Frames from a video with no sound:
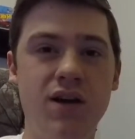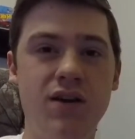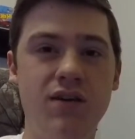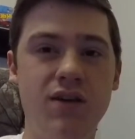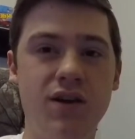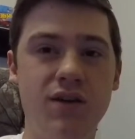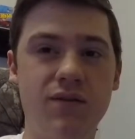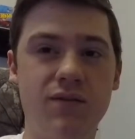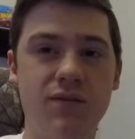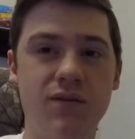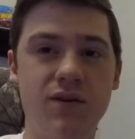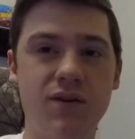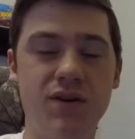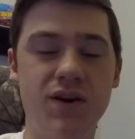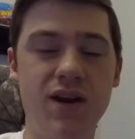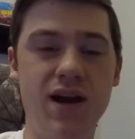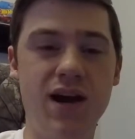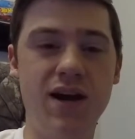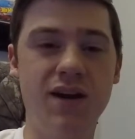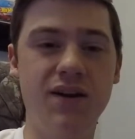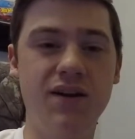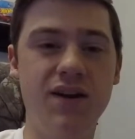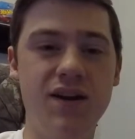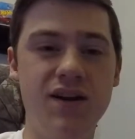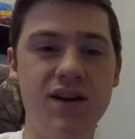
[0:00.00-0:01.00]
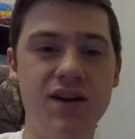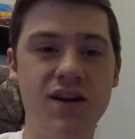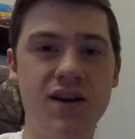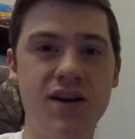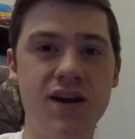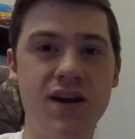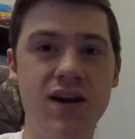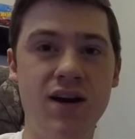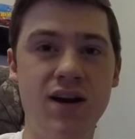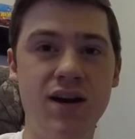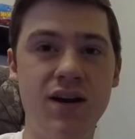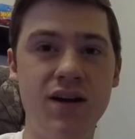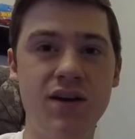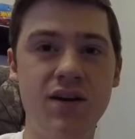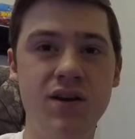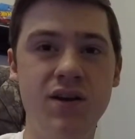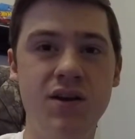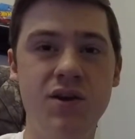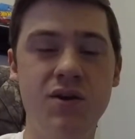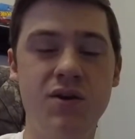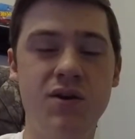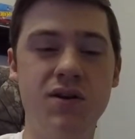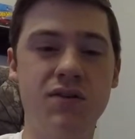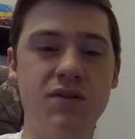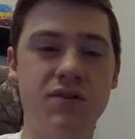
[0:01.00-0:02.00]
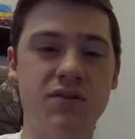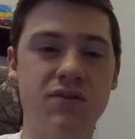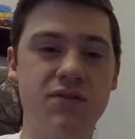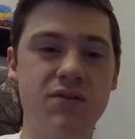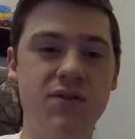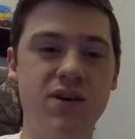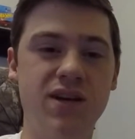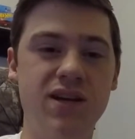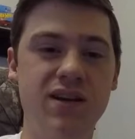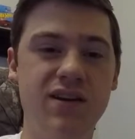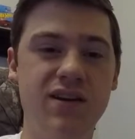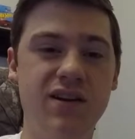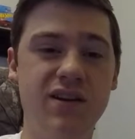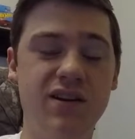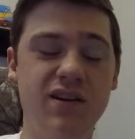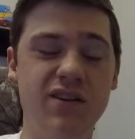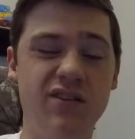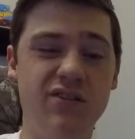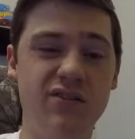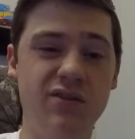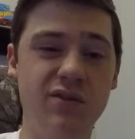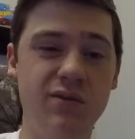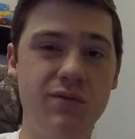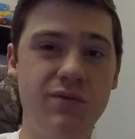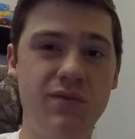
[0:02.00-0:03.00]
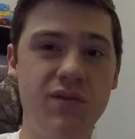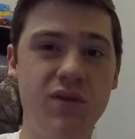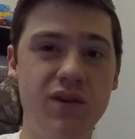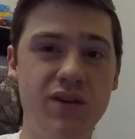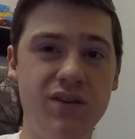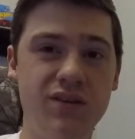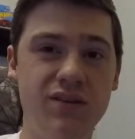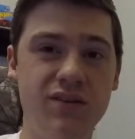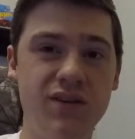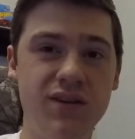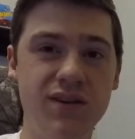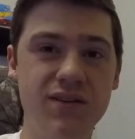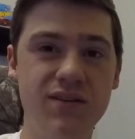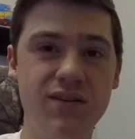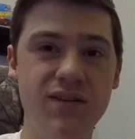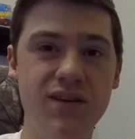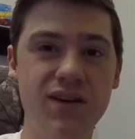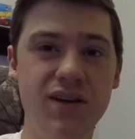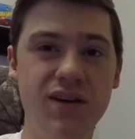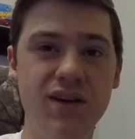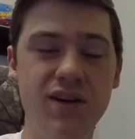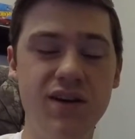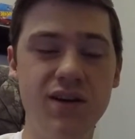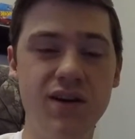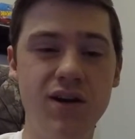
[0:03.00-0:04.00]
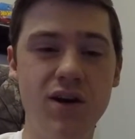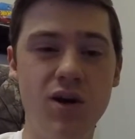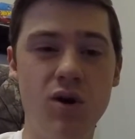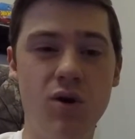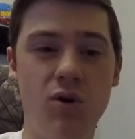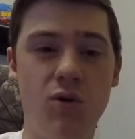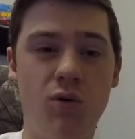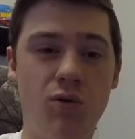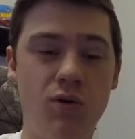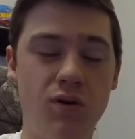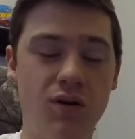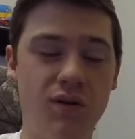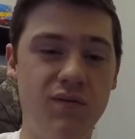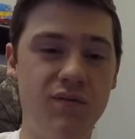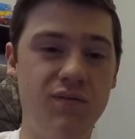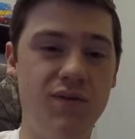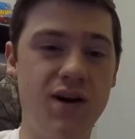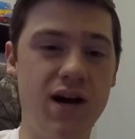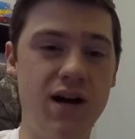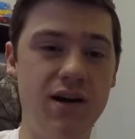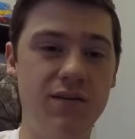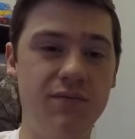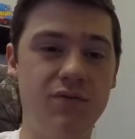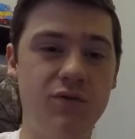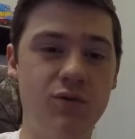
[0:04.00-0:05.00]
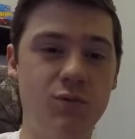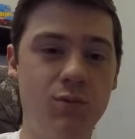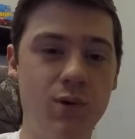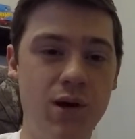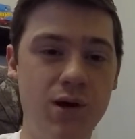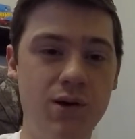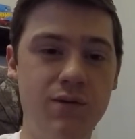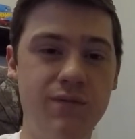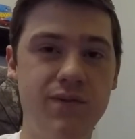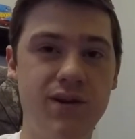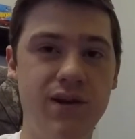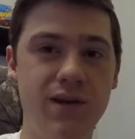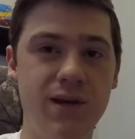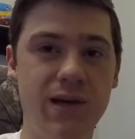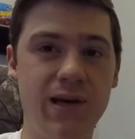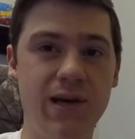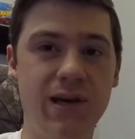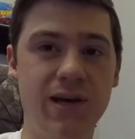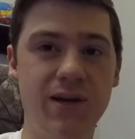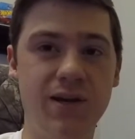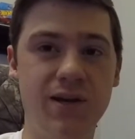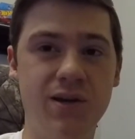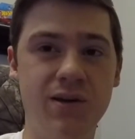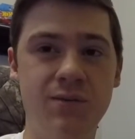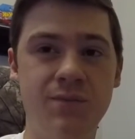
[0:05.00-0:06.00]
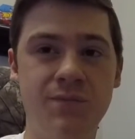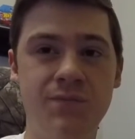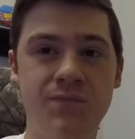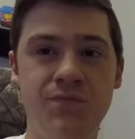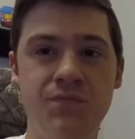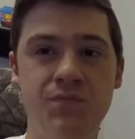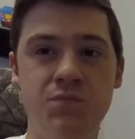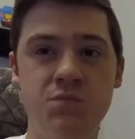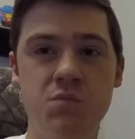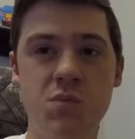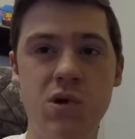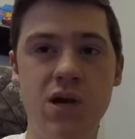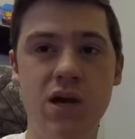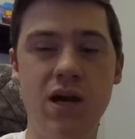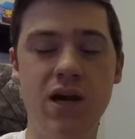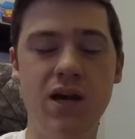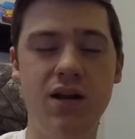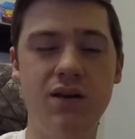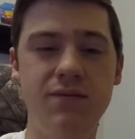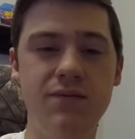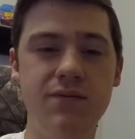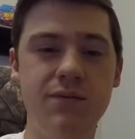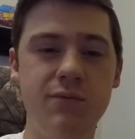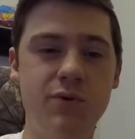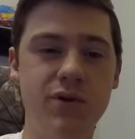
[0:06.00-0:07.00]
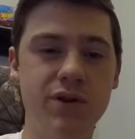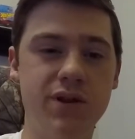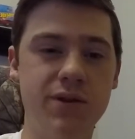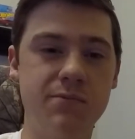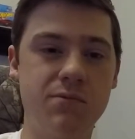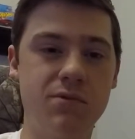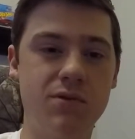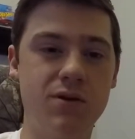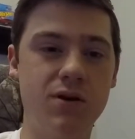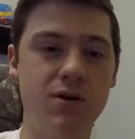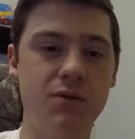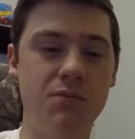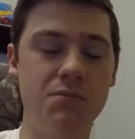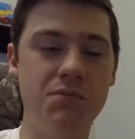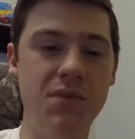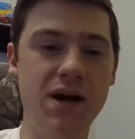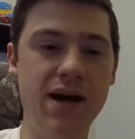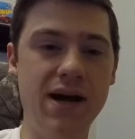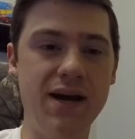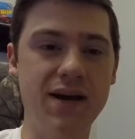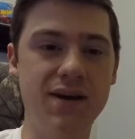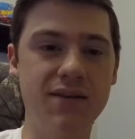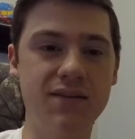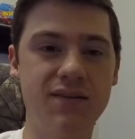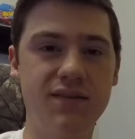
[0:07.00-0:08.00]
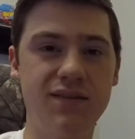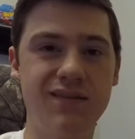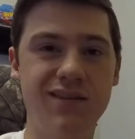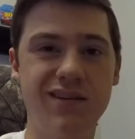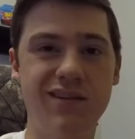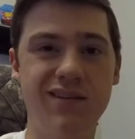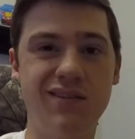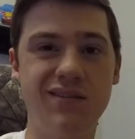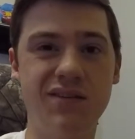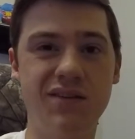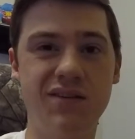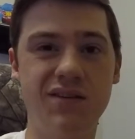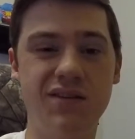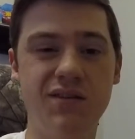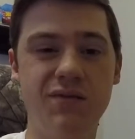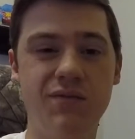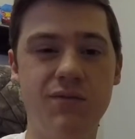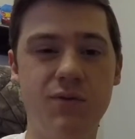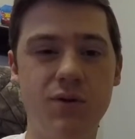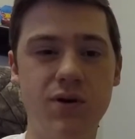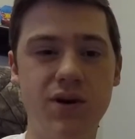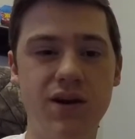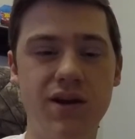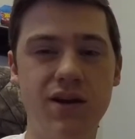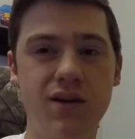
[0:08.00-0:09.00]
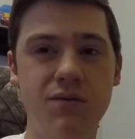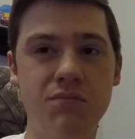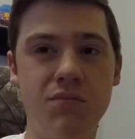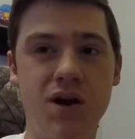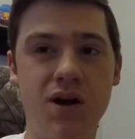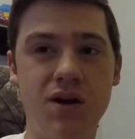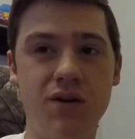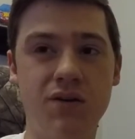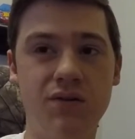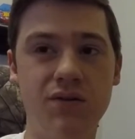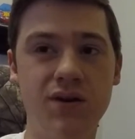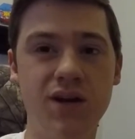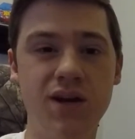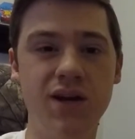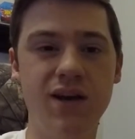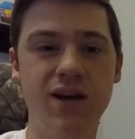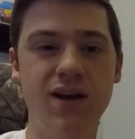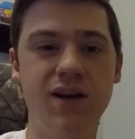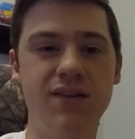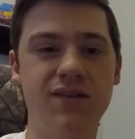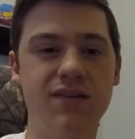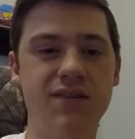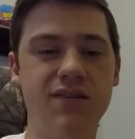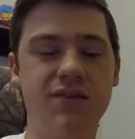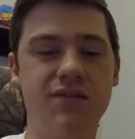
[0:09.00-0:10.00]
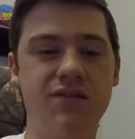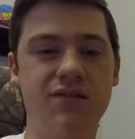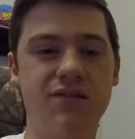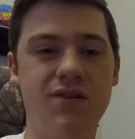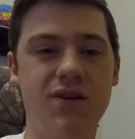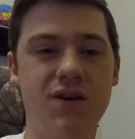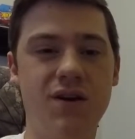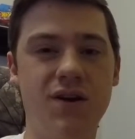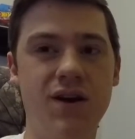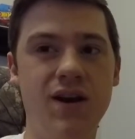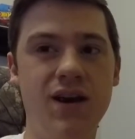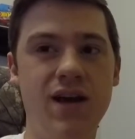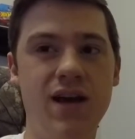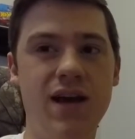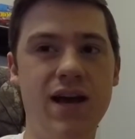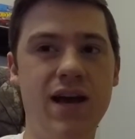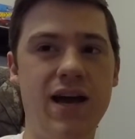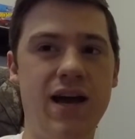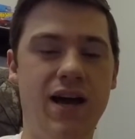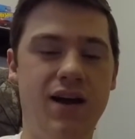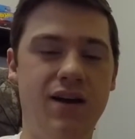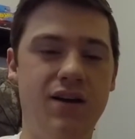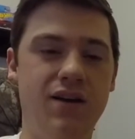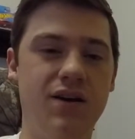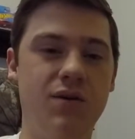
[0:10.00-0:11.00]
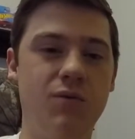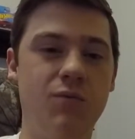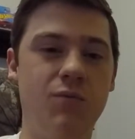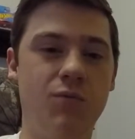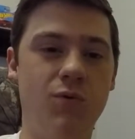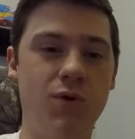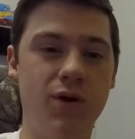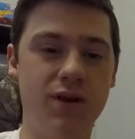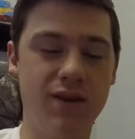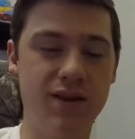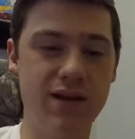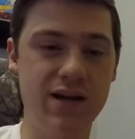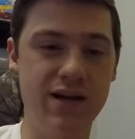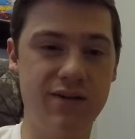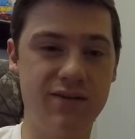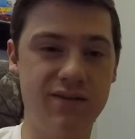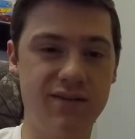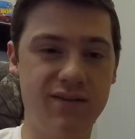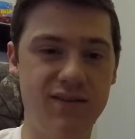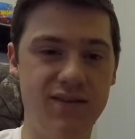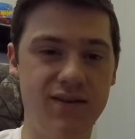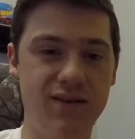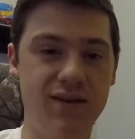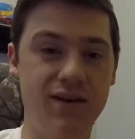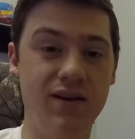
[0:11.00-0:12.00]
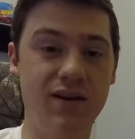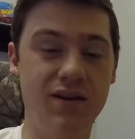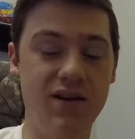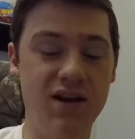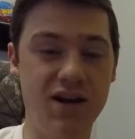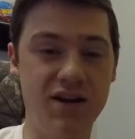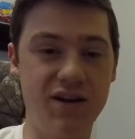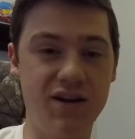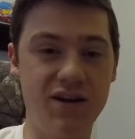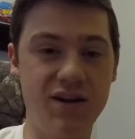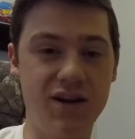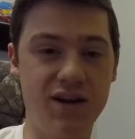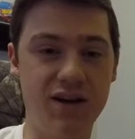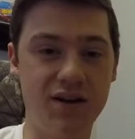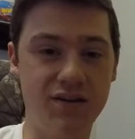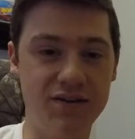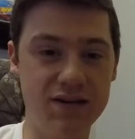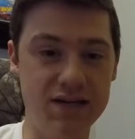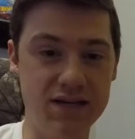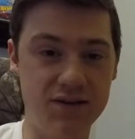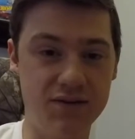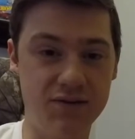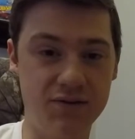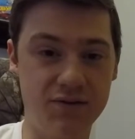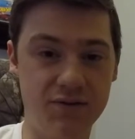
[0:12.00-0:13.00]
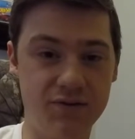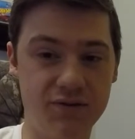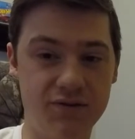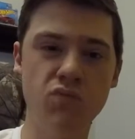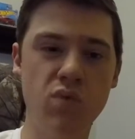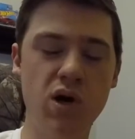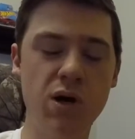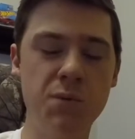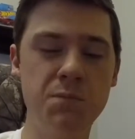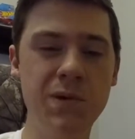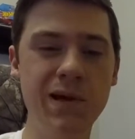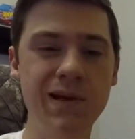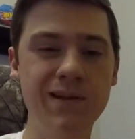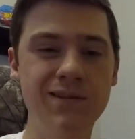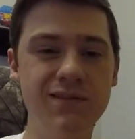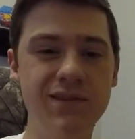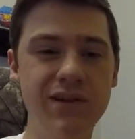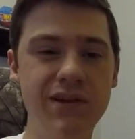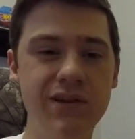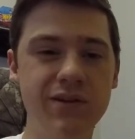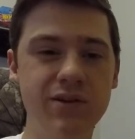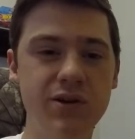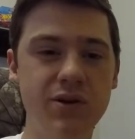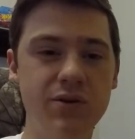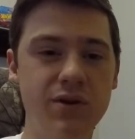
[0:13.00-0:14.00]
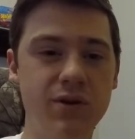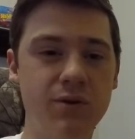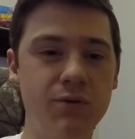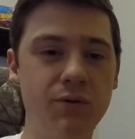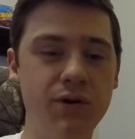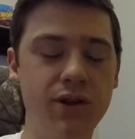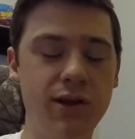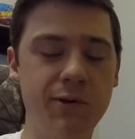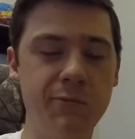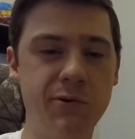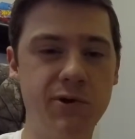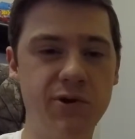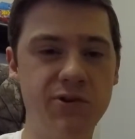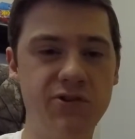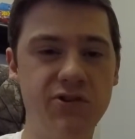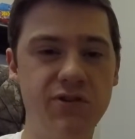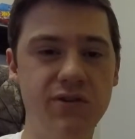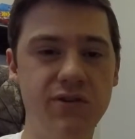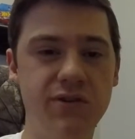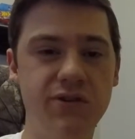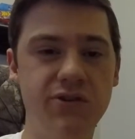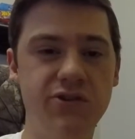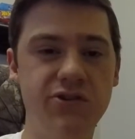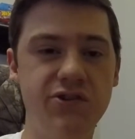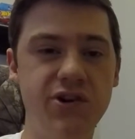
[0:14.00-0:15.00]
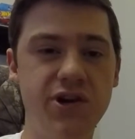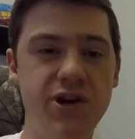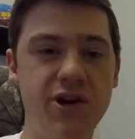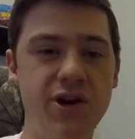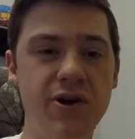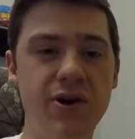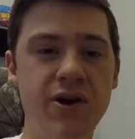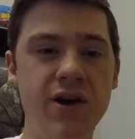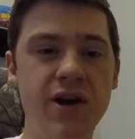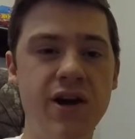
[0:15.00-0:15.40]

for $999. You can also get it in a 256 gig or a 512 gig. And if you want the Pro Max, a 64 gig model is going to start at $1,099. A big thing though they're really pushing this year